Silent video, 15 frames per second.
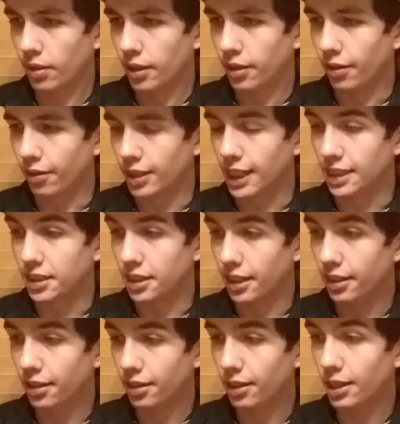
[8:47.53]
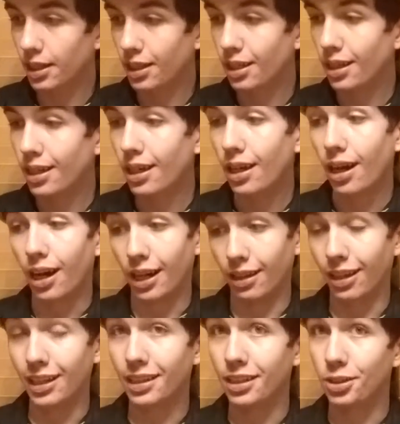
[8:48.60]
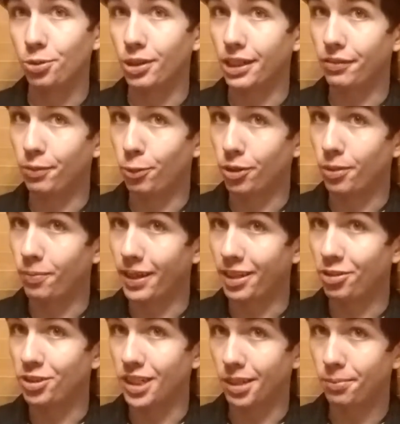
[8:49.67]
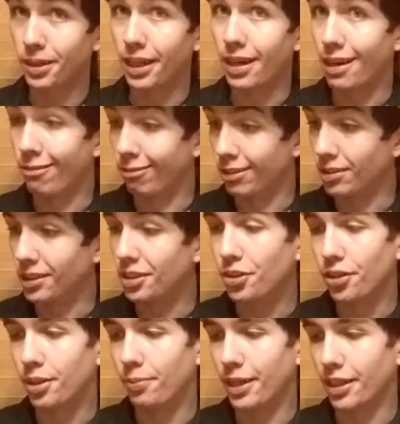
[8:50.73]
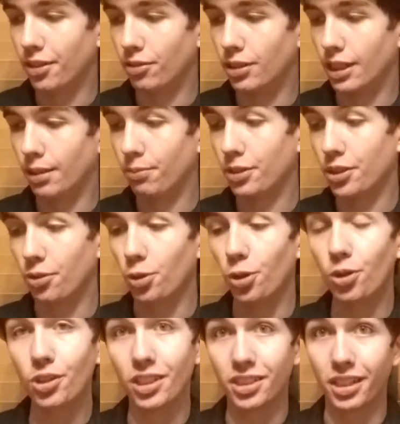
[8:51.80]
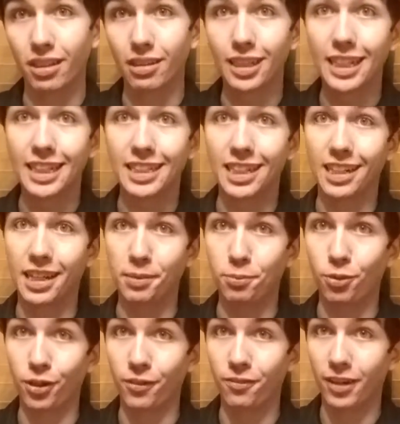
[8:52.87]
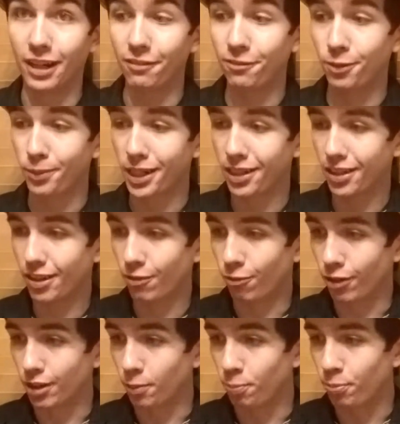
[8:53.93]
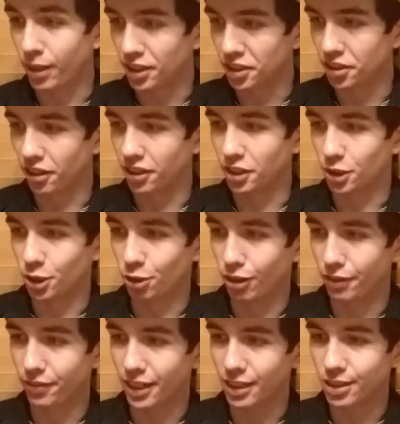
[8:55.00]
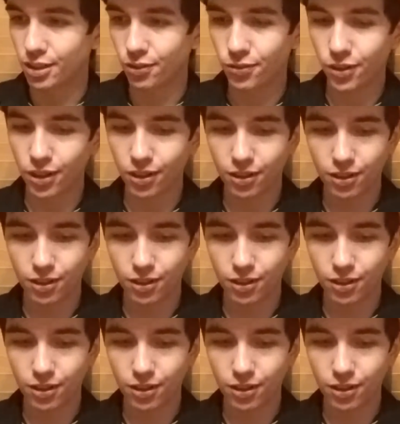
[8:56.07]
All that said, I like this one even more than Mango Gem, and I really enjoyed the Mango Gem. So Gold is at least an 8.5 for me. One of the best on the show I've had so far.